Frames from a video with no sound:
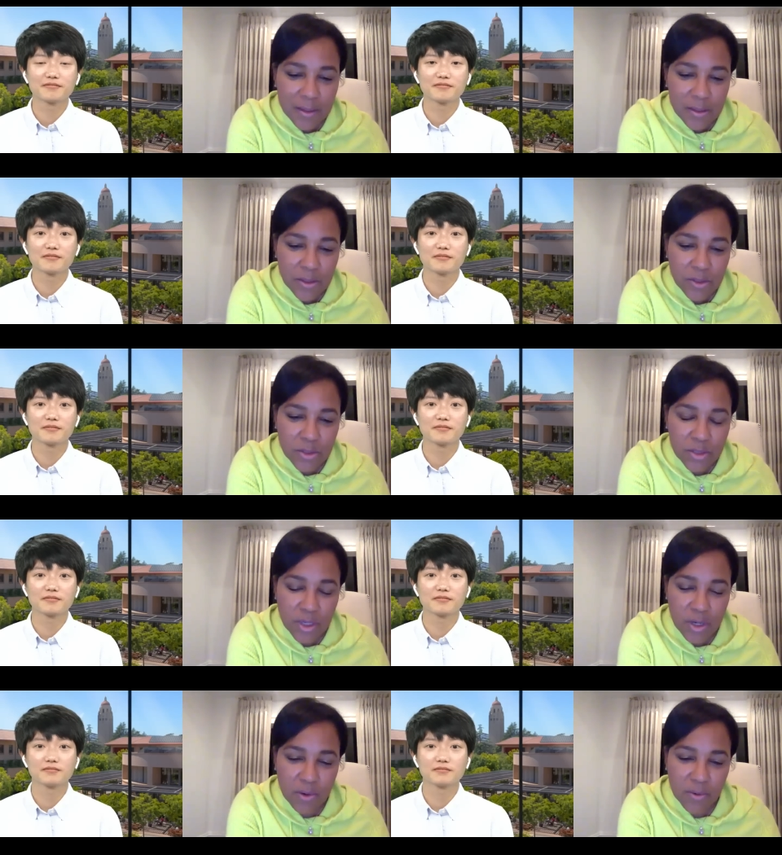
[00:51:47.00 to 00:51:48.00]

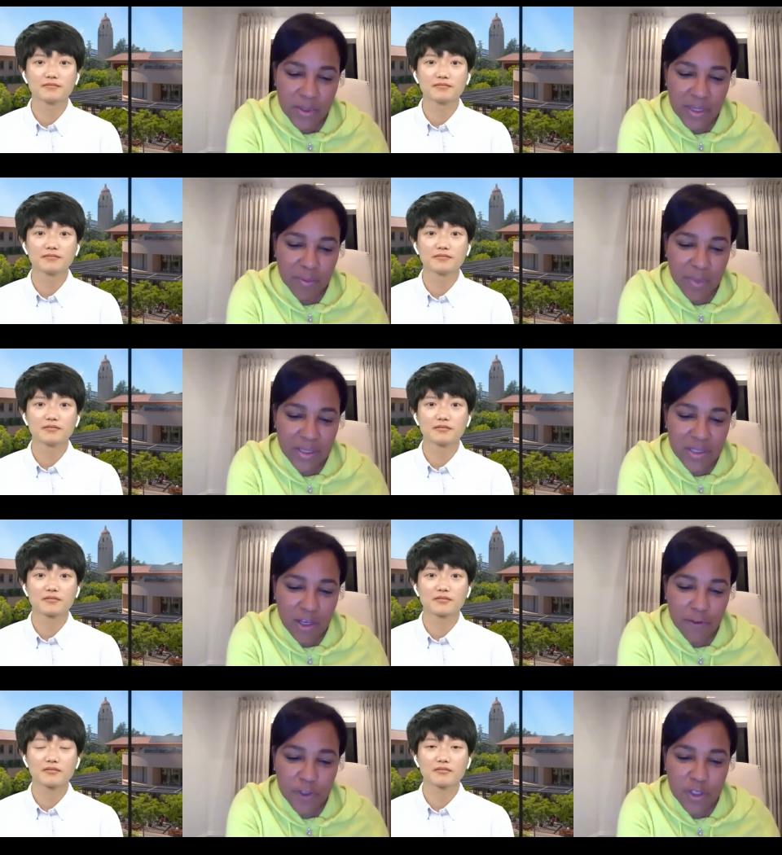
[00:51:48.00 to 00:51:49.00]
Speaker 1: So, in my
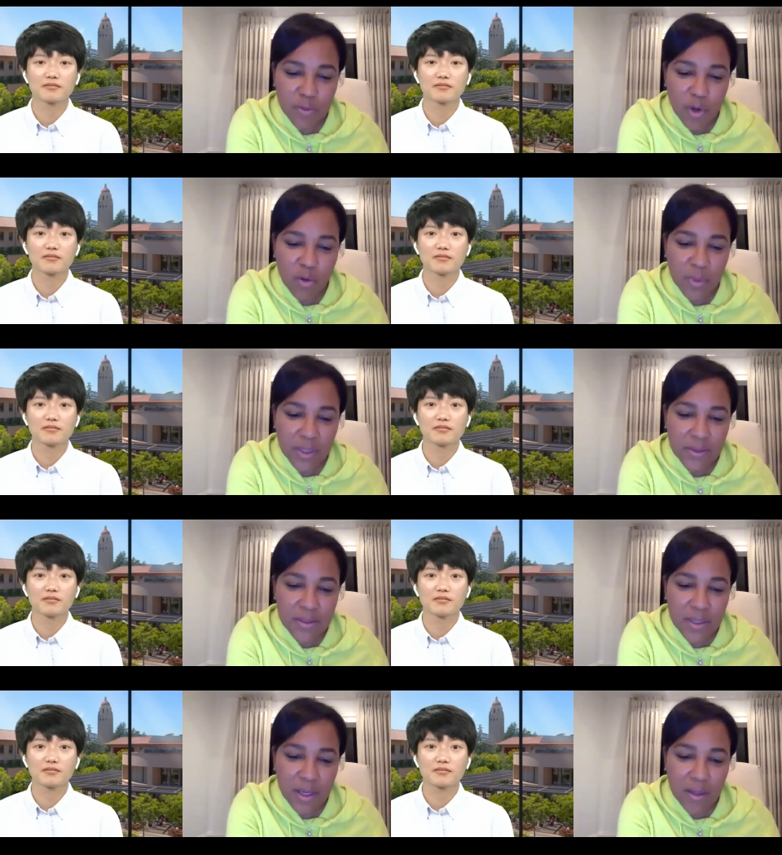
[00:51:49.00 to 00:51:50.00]
toughest
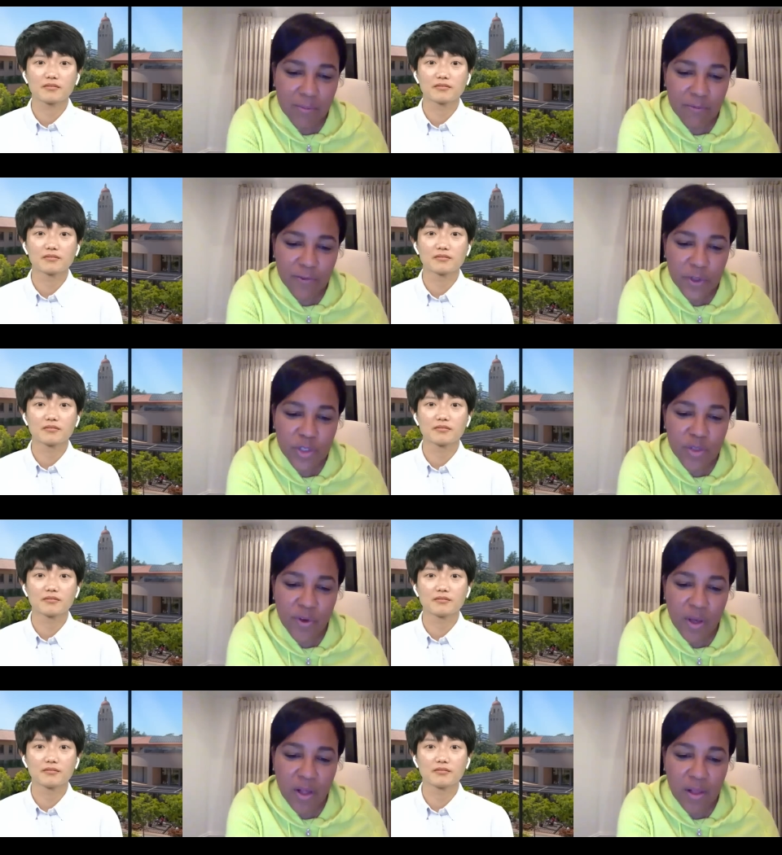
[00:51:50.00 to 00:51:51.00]
moments, um, first
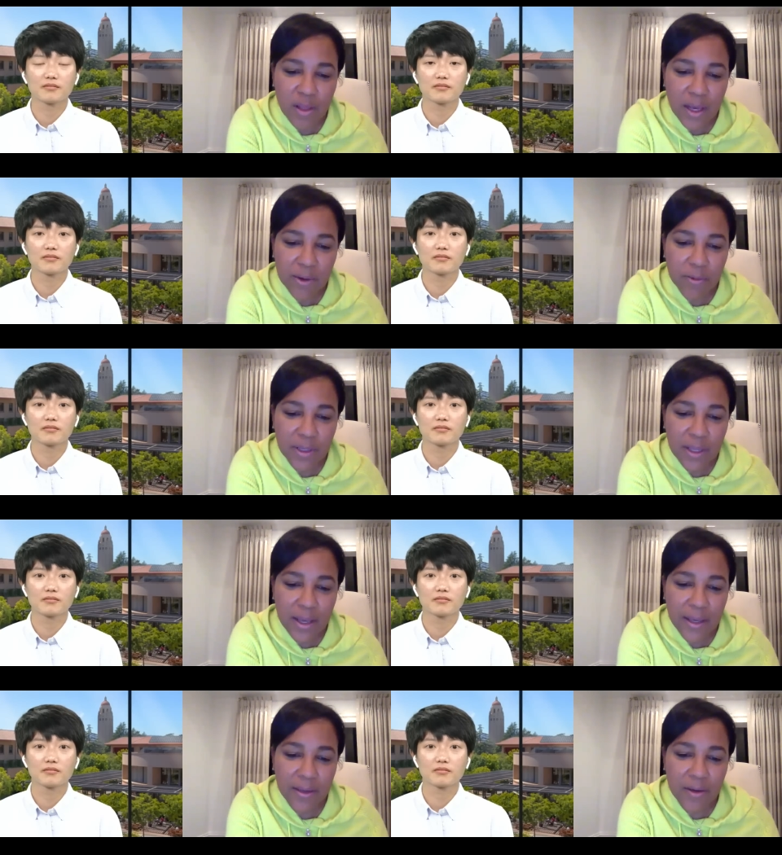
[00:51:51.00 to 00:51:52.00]
of all, I
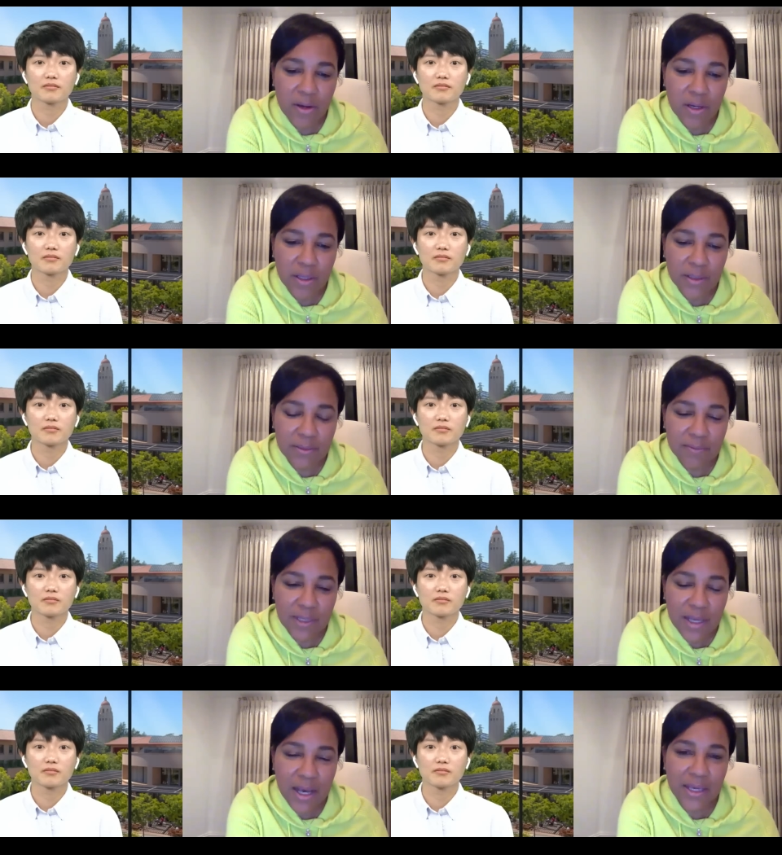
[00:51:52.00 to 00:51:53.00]
rely on
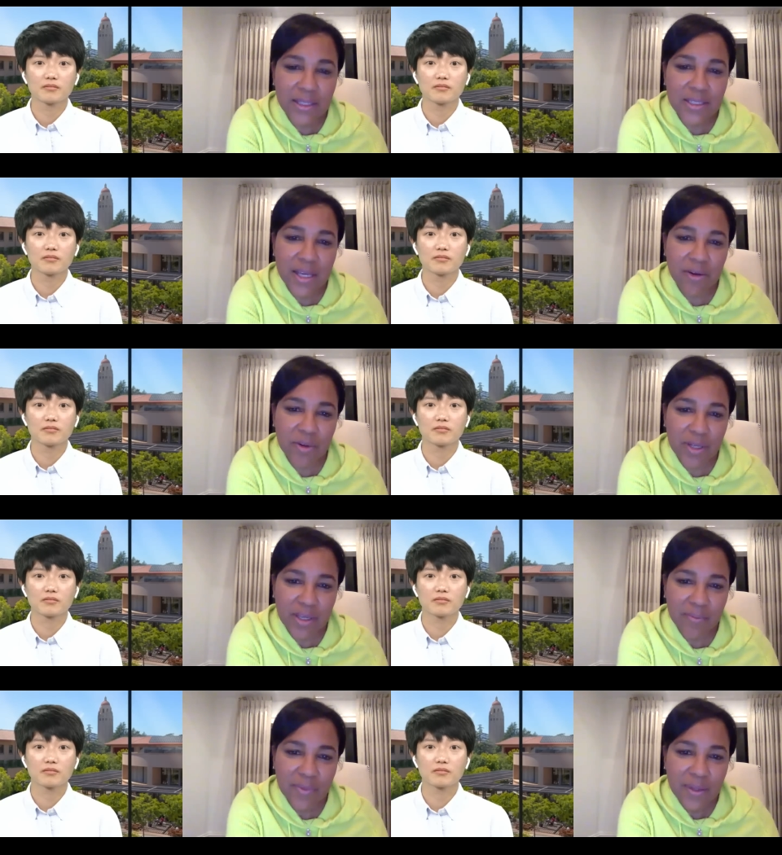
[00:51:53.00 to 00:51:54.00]
high
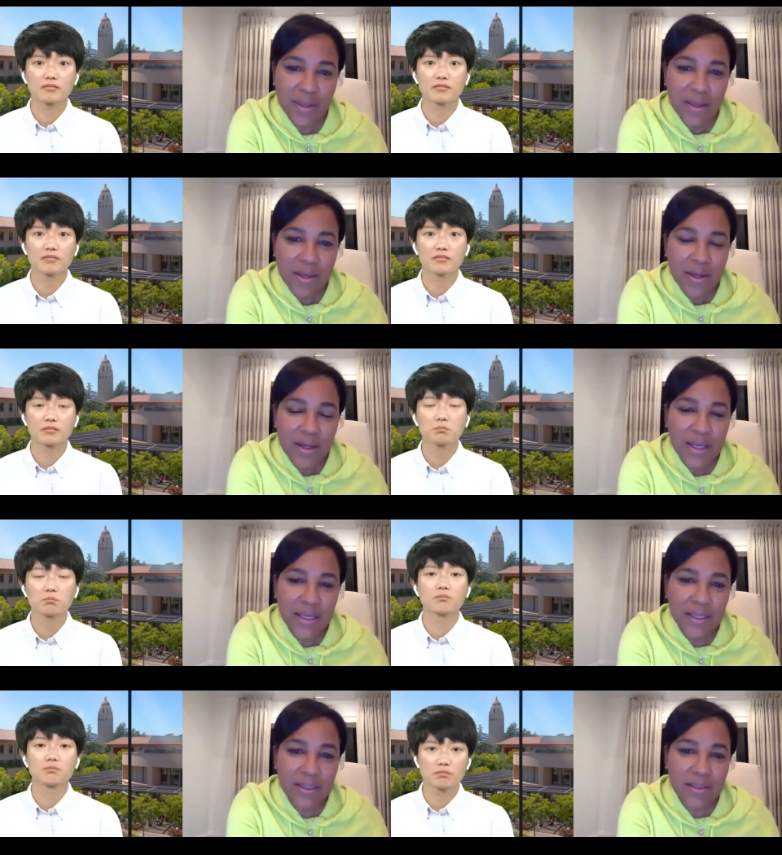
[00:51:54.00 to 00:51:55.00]
integrity.
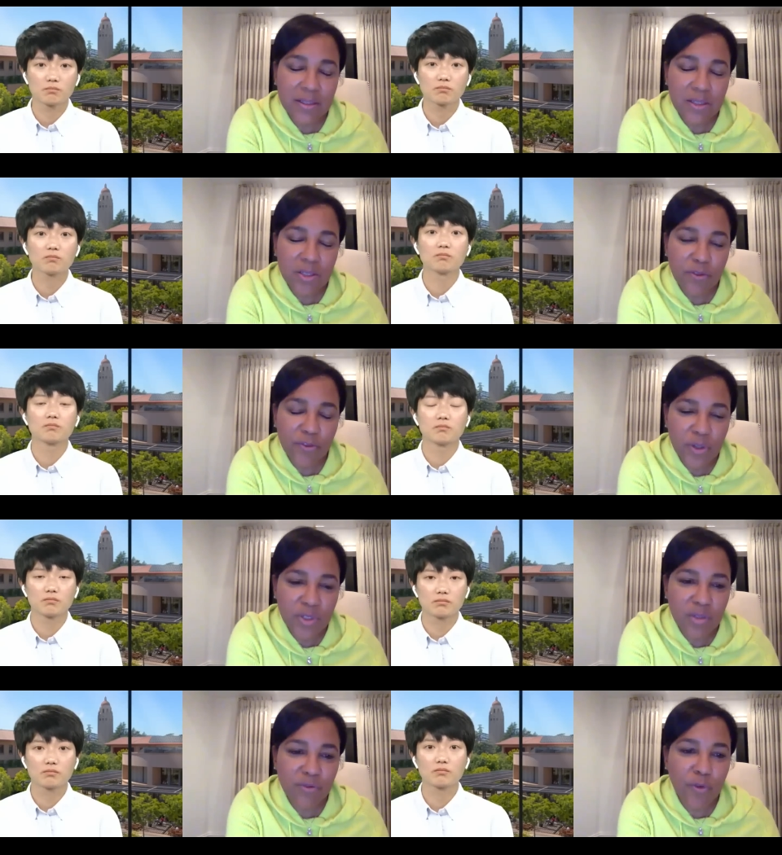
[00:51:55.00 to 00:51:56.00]
And so,
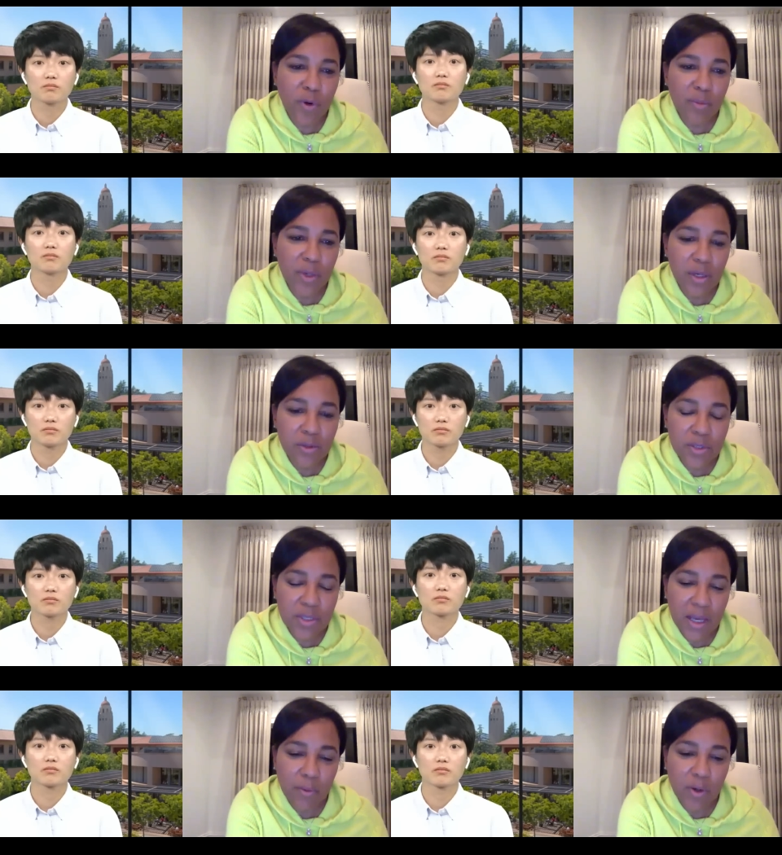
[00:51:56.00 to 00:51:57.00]
first and
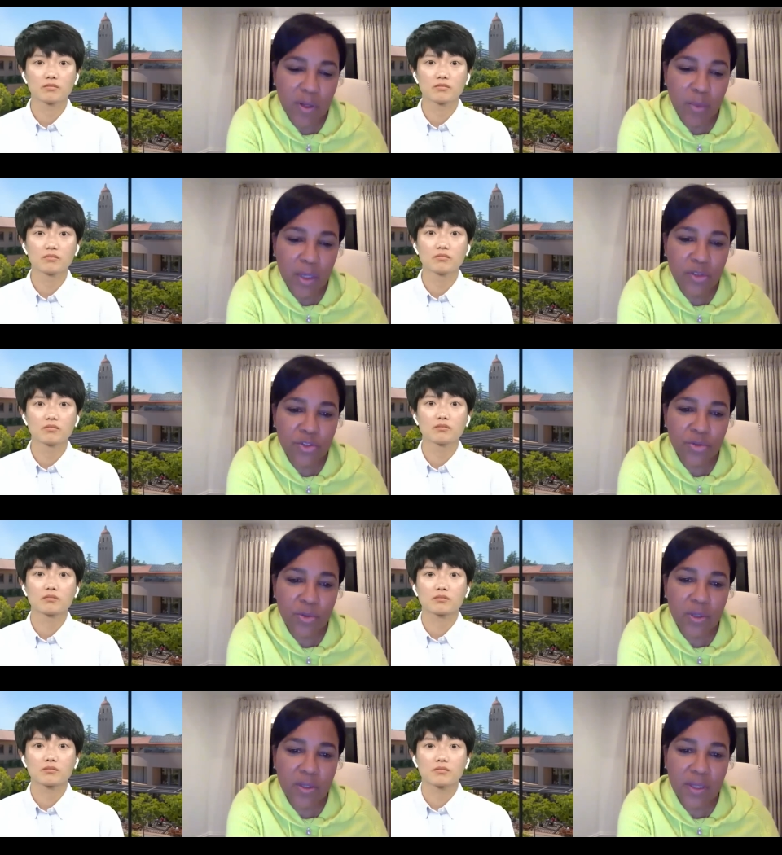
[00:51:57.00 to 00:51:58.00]
foremost, I want to make
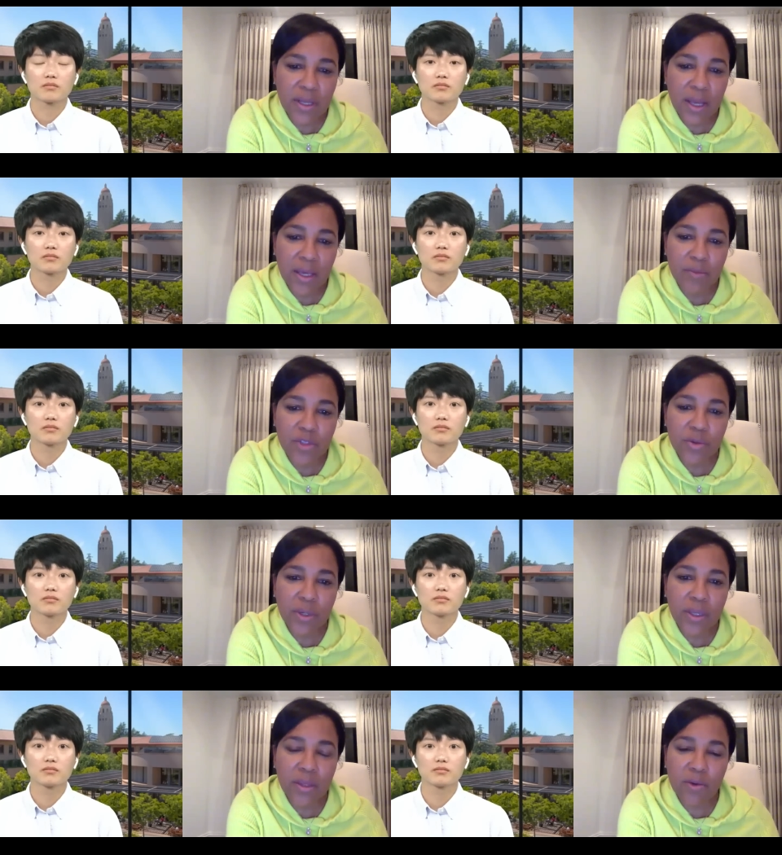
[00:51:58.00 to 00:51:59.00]
sure that I am
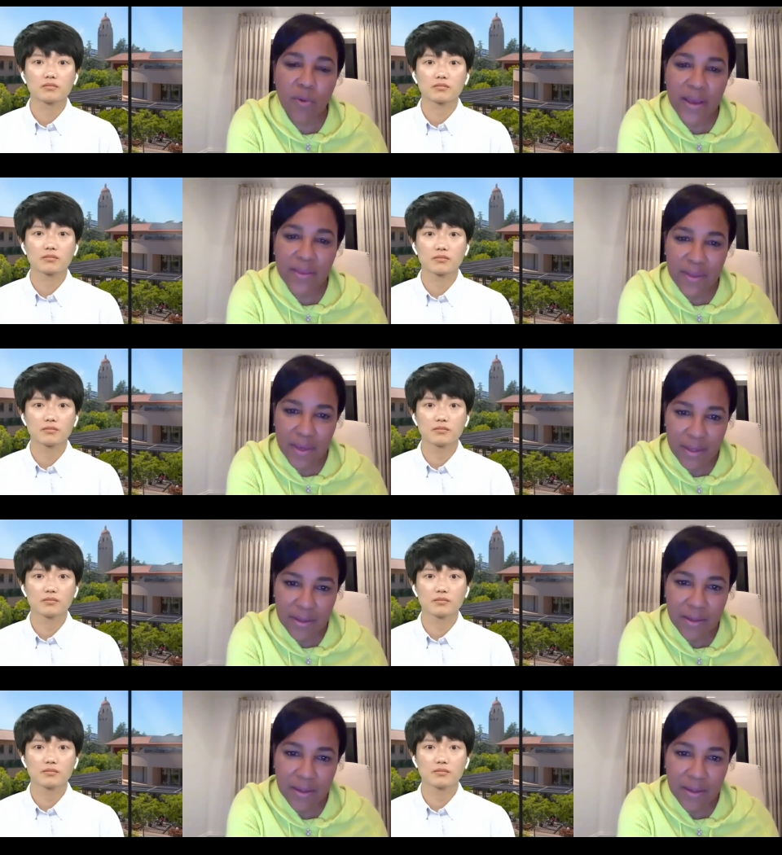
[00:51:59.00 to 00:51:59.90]
doing the right thing